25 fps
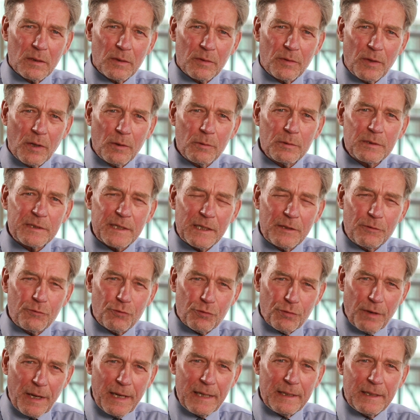those in
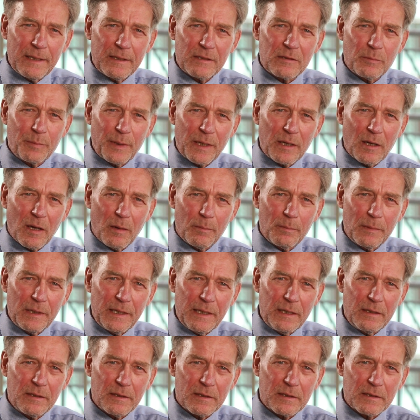training to become
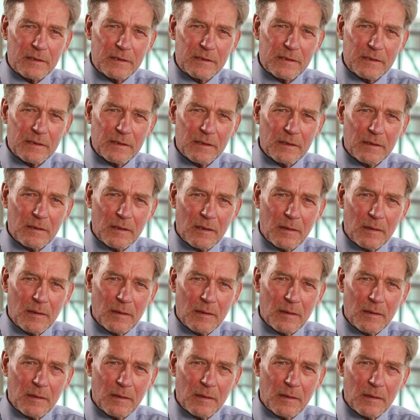leaders